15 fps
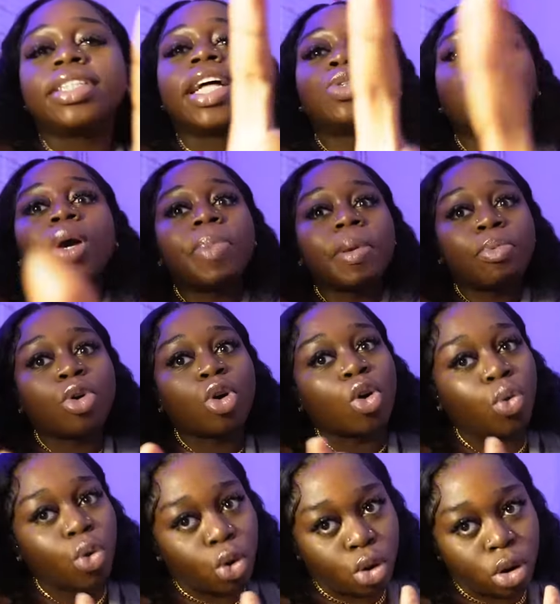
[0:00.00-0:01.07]
See, that's where people go
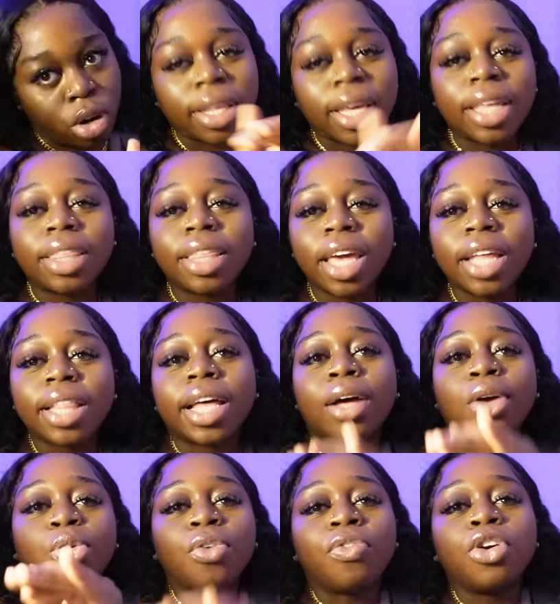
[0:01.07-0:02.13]
wrong. They think
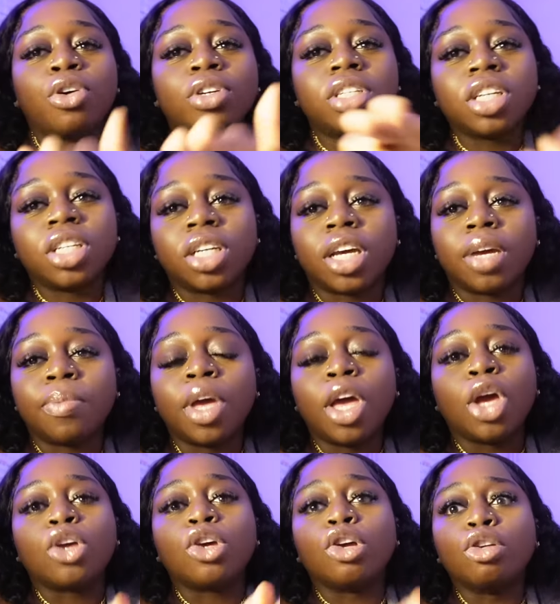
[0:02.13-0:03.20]
that if you go to the gym,
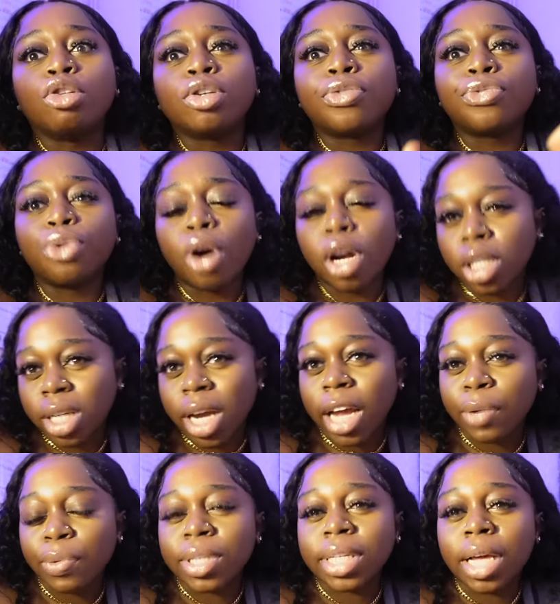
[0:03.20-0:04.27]
you lose 400
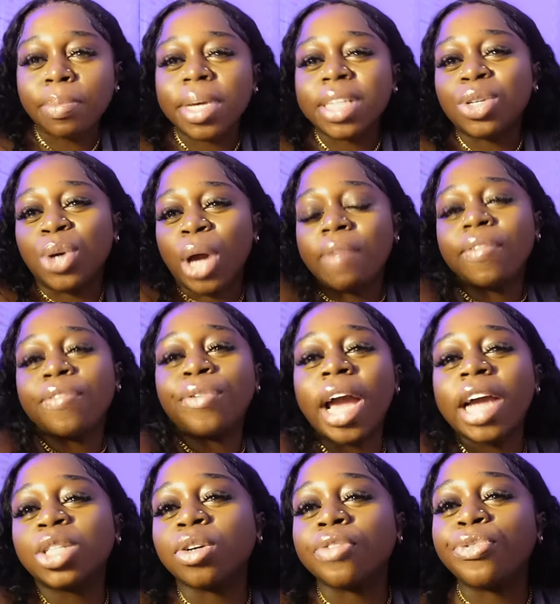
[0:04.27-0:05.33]
calories, that means you have an
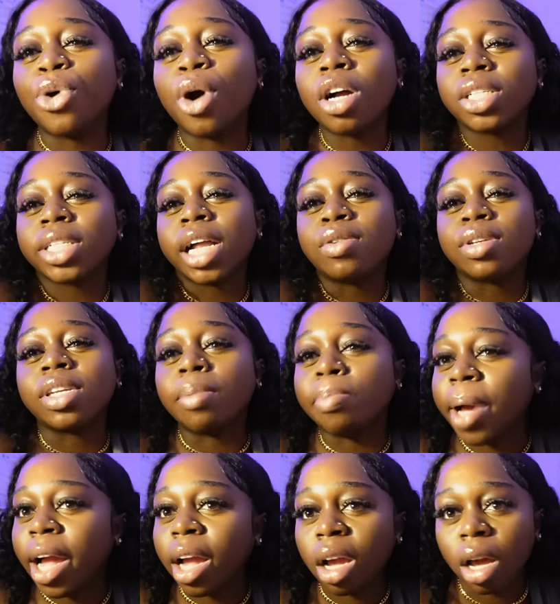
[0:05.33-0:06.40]
extra 400 calories in the
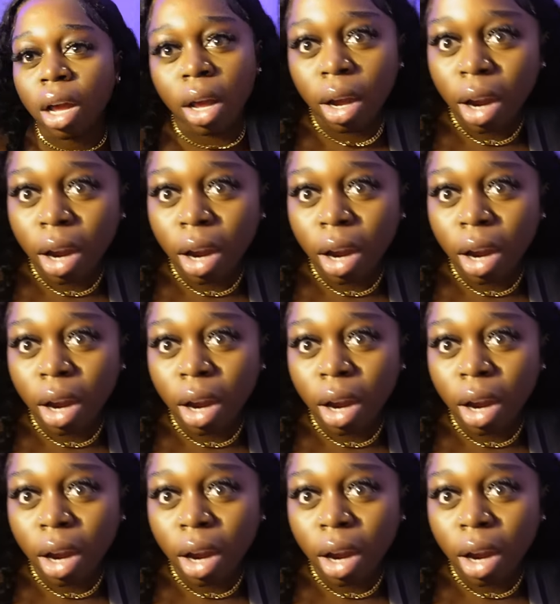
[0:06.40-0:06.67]
bank.